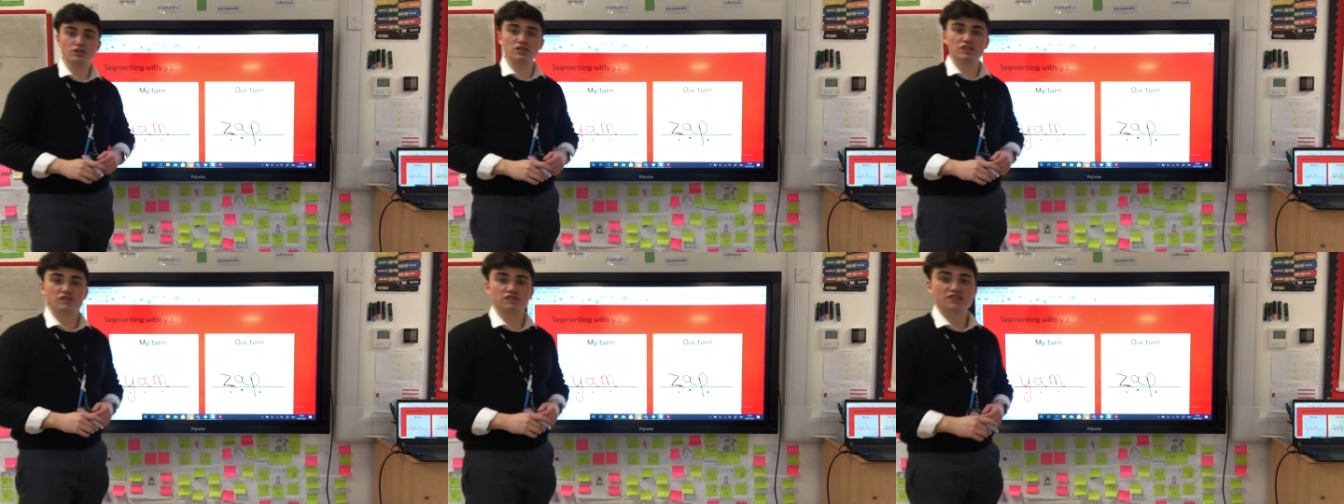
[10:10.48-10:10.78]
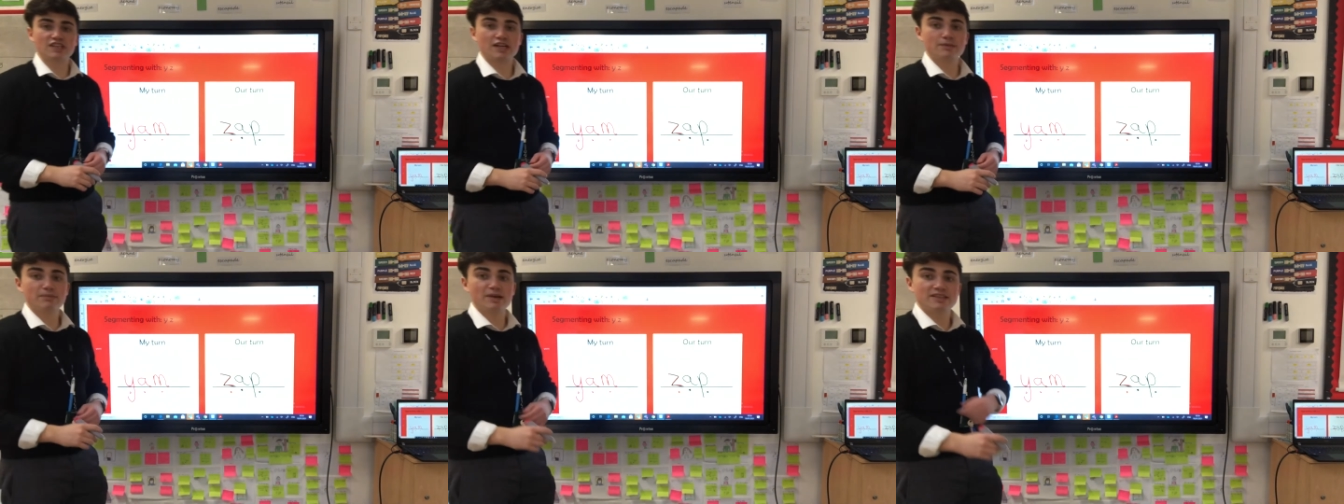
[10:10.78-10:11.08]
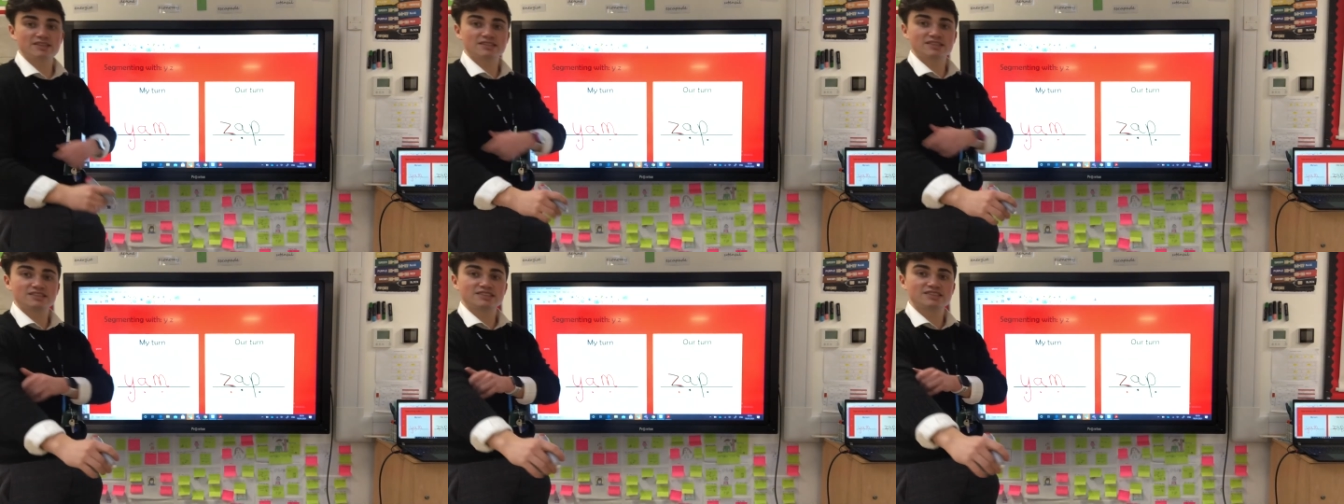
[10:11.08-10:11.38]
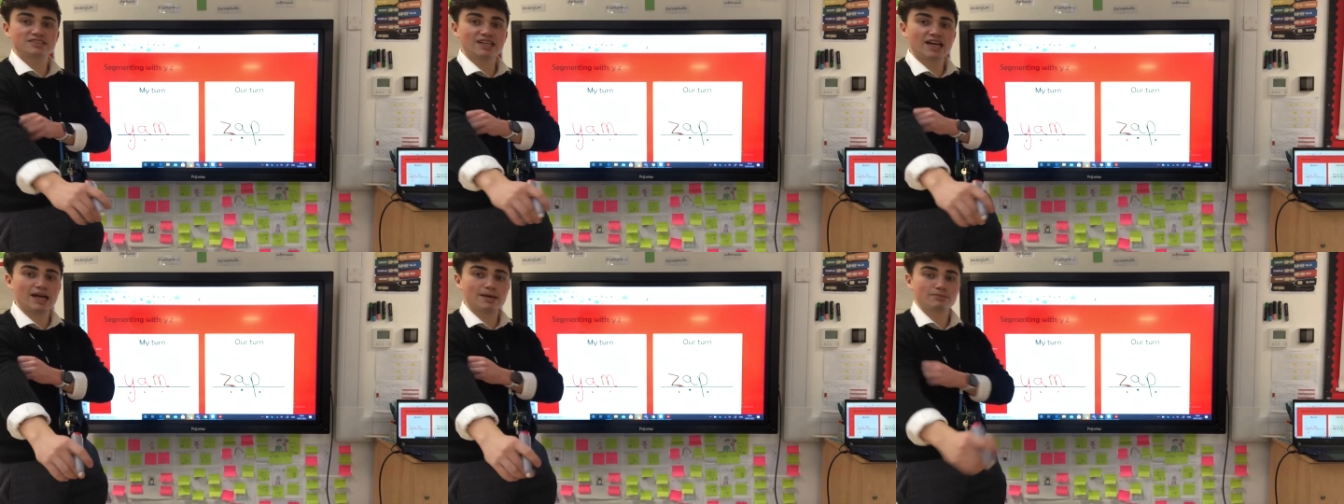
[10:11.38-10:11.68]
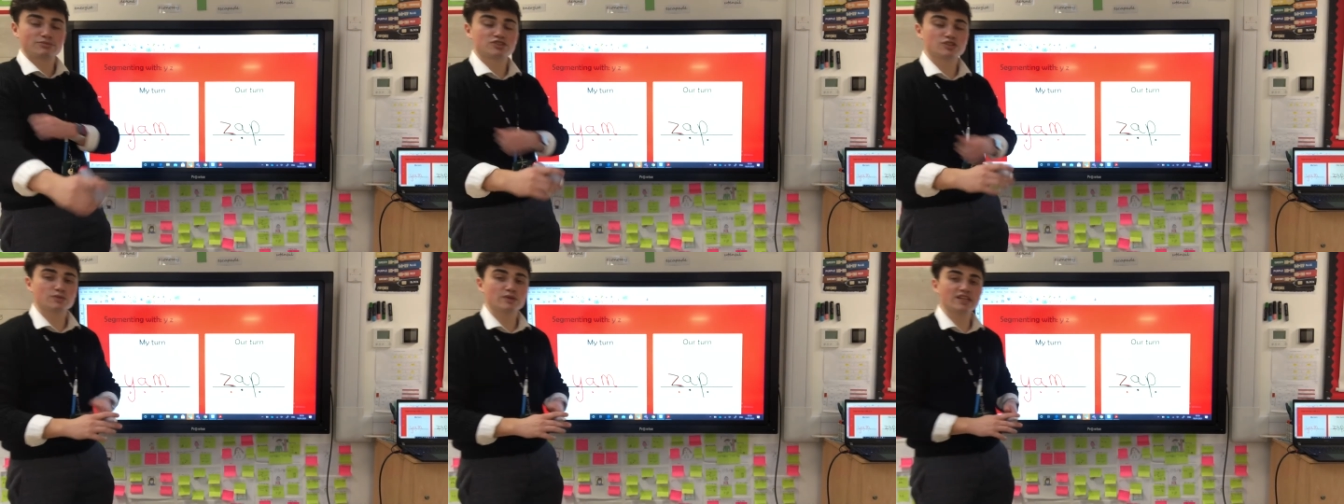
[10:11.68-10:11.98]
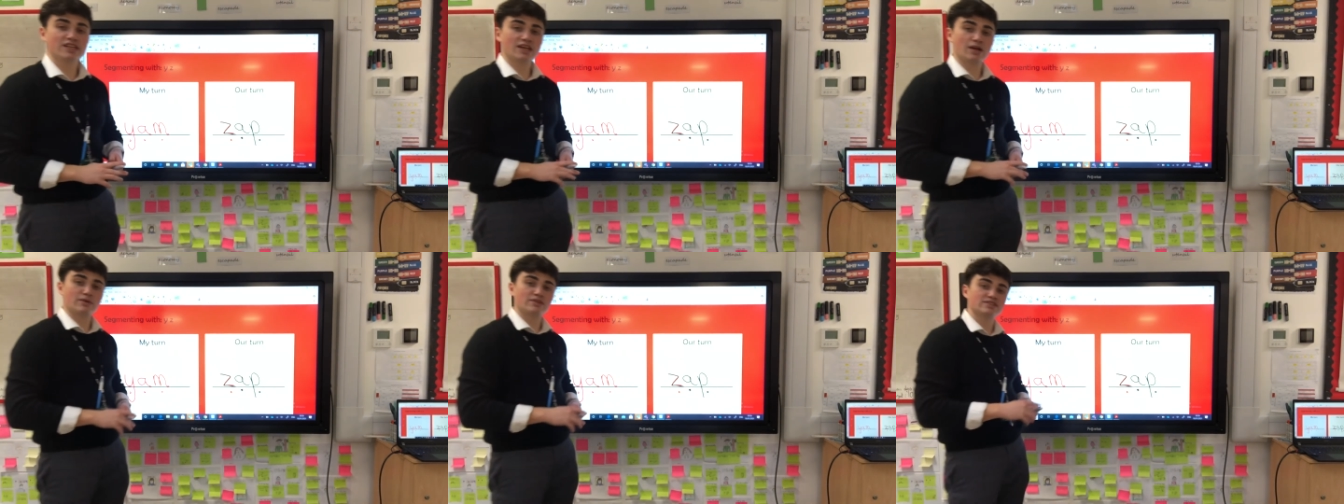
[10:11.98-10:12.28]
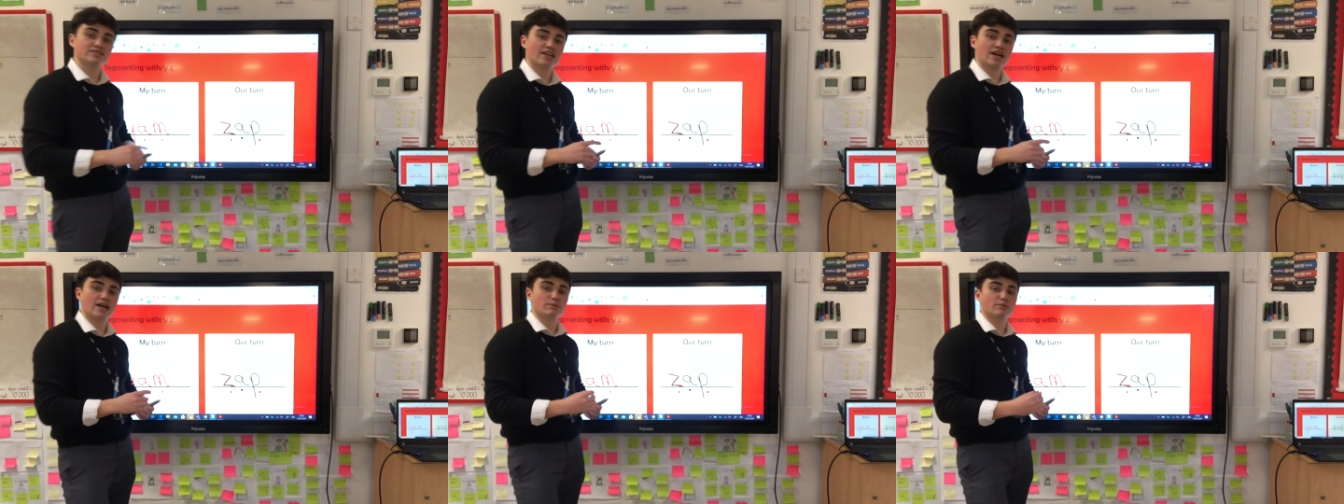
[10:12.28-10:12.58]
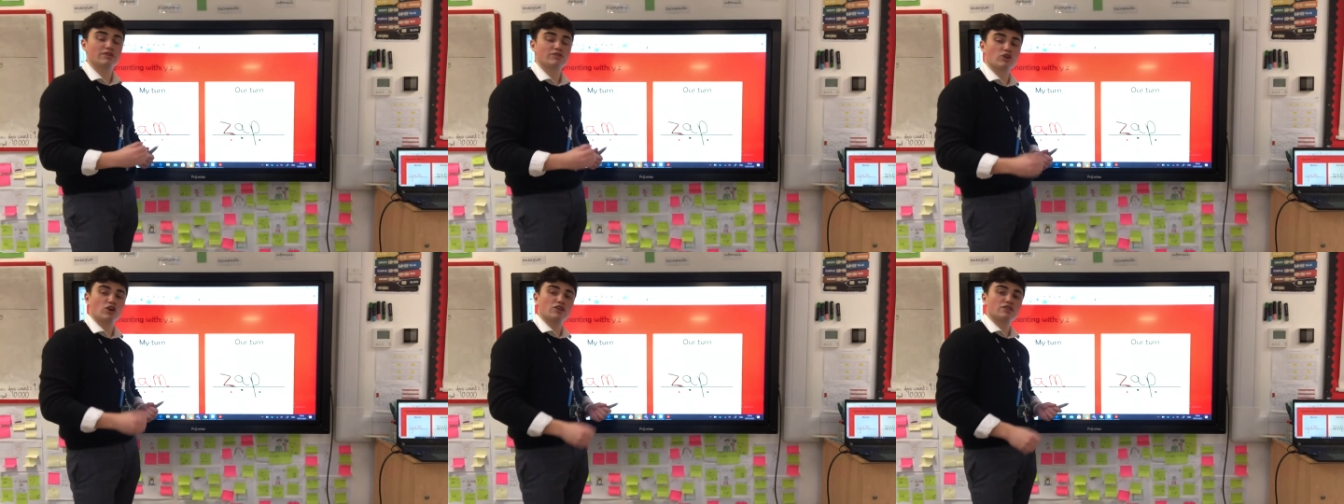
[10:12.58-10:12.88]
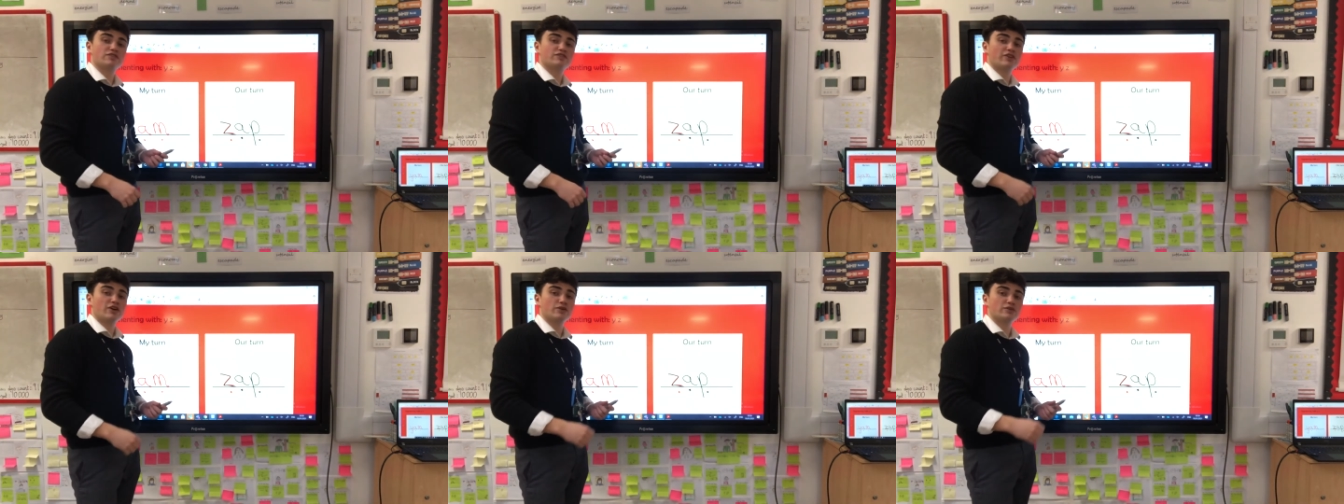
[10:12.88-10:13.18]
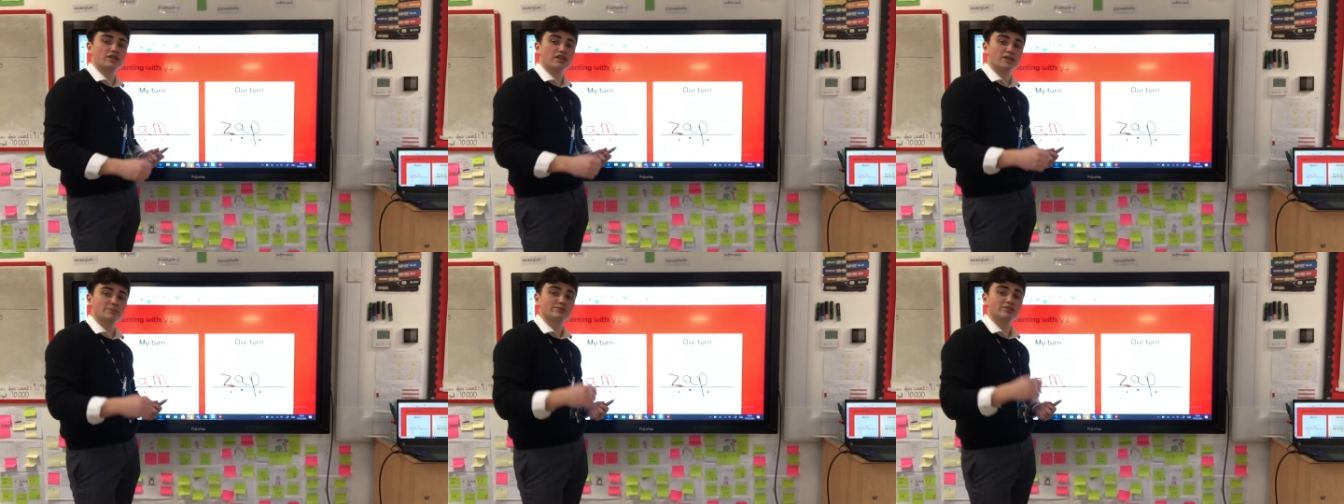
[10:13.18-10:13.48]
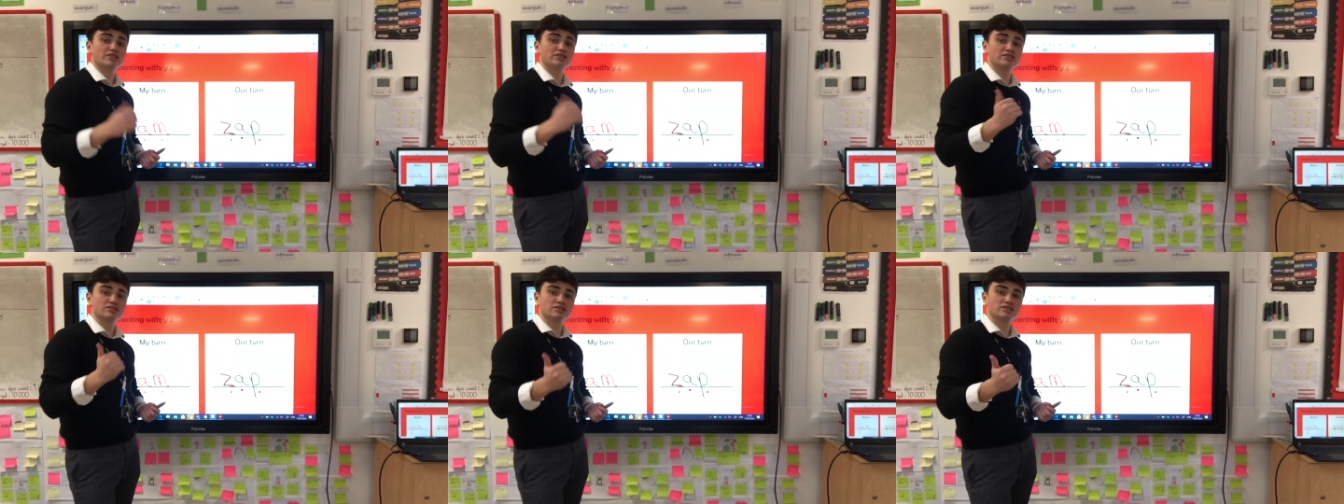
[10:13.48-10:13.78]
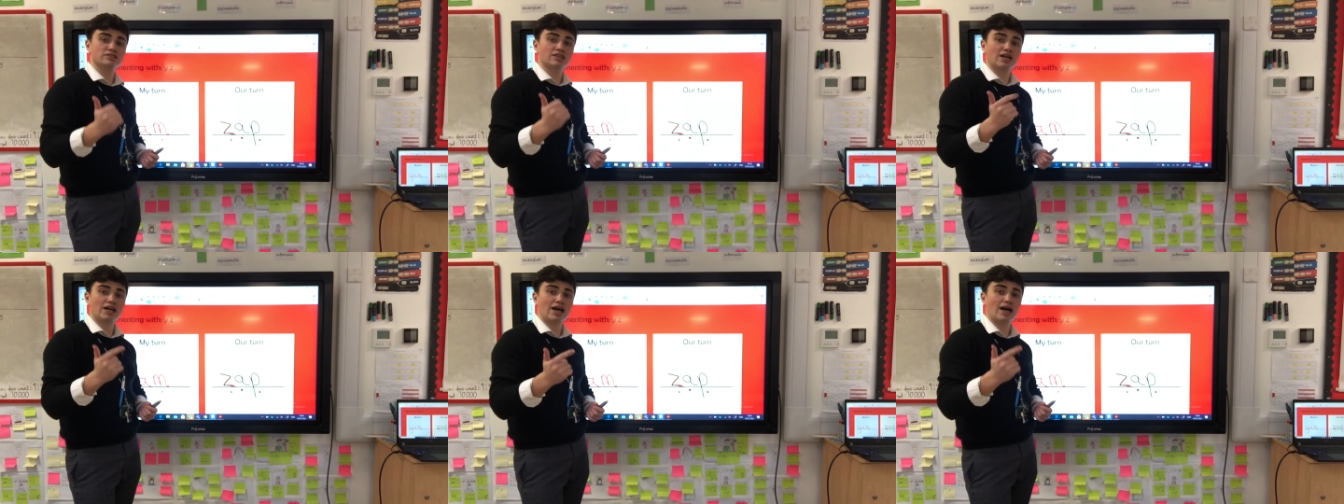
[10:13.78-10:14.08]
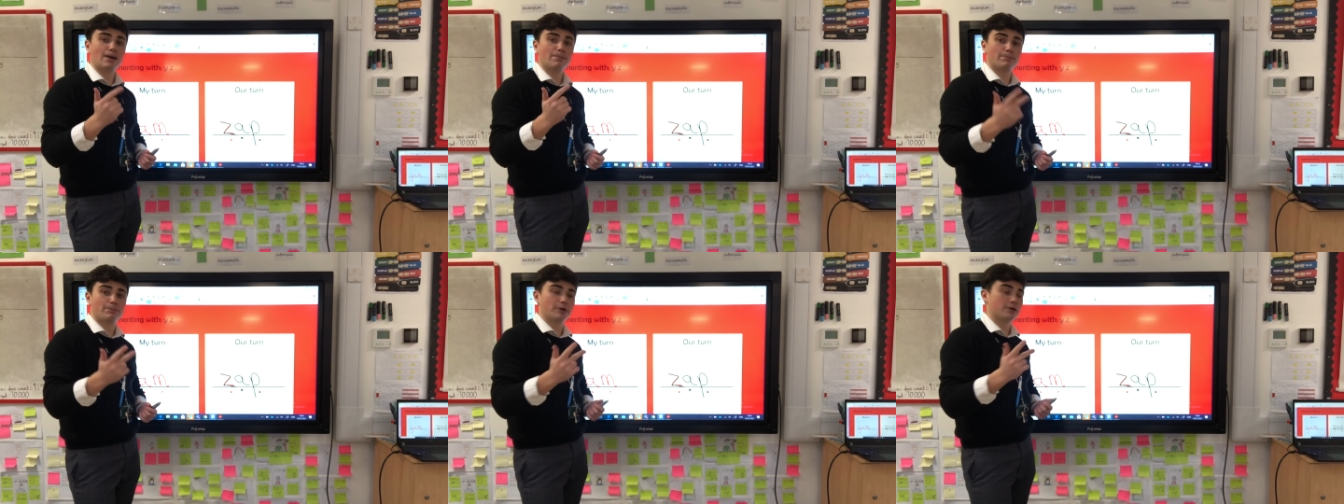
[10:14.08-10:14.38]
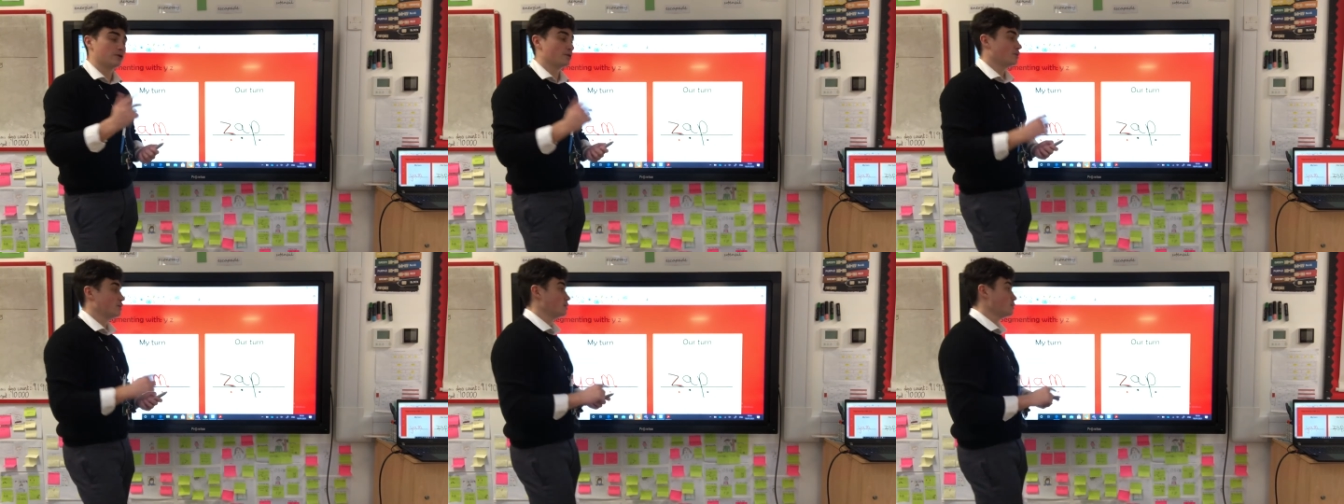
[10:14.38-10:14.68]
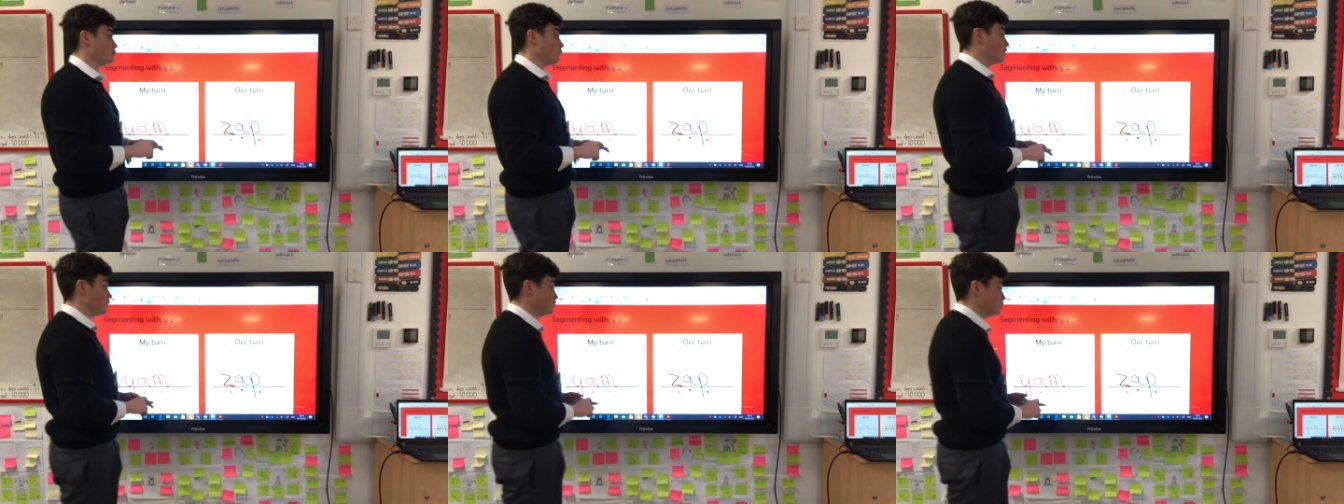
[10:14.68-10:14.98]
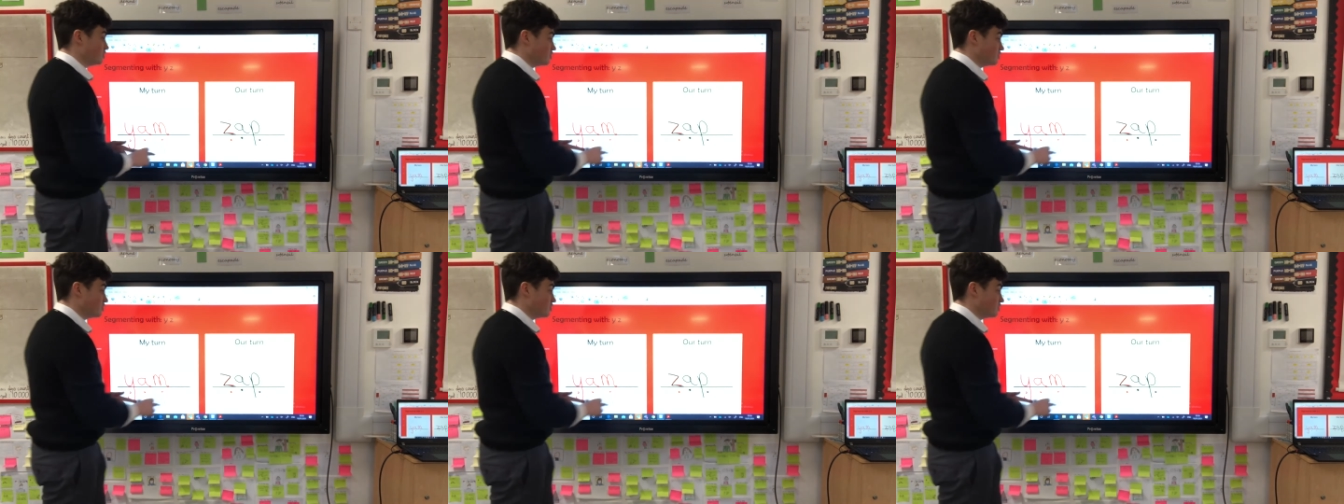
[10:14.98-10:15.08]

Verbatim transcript: you've segmented zap. So we know in zap we've got the phonemes zap. Well done,